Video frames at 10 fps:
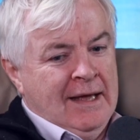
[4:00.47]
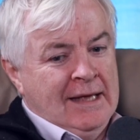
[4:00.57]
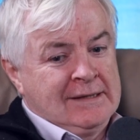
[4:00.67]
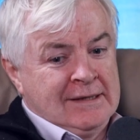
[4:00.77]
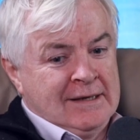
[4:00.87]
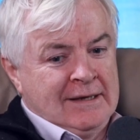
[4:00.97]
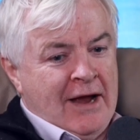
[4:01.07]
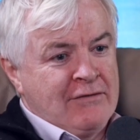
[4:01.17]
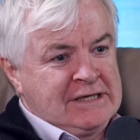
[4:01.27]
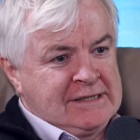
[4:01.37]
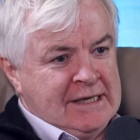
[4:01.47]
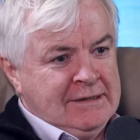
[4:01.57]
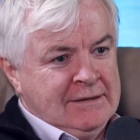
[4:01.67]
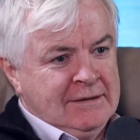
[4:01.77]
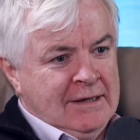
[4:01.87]
It's an Irish
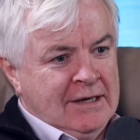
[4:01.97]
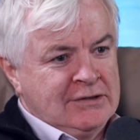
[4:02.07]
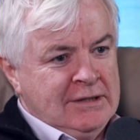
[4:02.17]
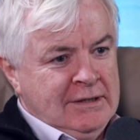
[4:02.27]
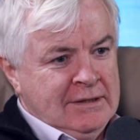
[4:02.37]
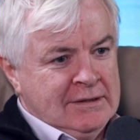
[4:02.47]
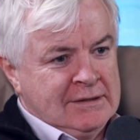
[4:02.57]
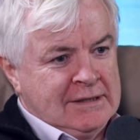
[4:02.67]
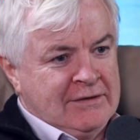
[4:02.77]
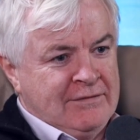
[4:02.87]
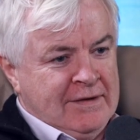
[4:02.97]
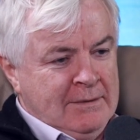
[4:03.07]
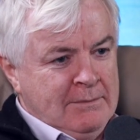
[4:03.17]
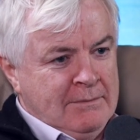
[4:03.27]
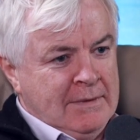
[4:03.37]
saint, actually, Saint Phelim.